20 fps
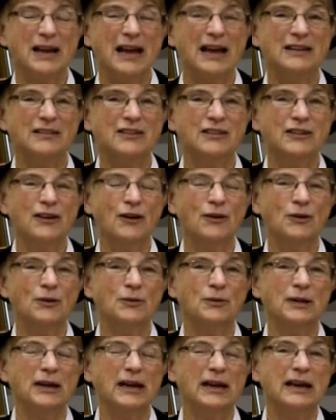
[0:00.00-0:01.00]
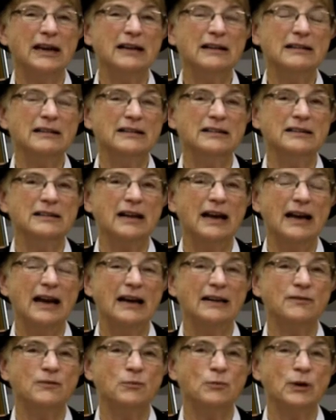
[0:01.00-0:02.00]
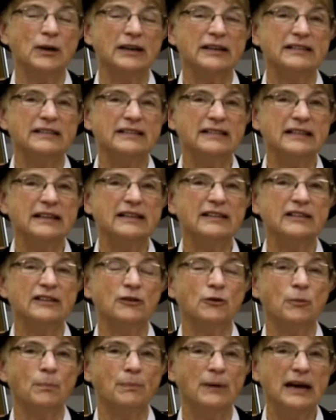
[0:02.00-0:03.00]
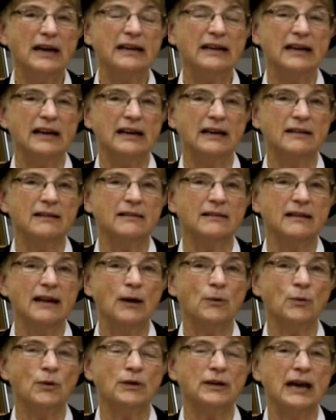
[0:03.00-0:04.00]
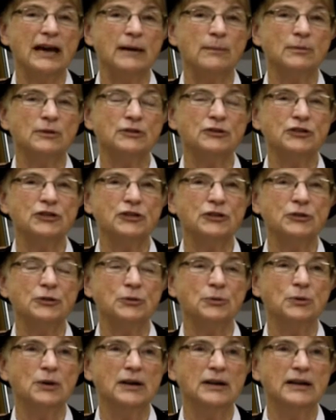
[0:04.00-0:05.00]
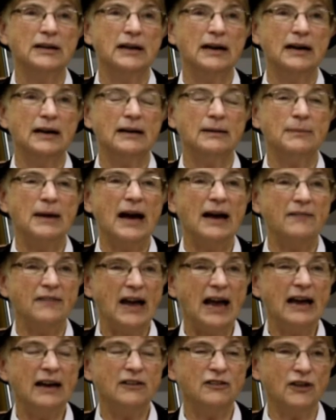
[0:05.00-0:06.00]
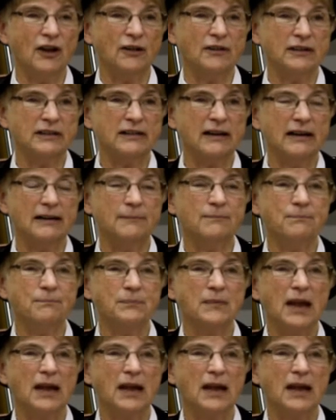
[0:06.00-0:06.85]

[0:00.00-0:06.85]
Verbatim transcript: And so England had really seasonal baking. They weren't able to um, have eggs all the time.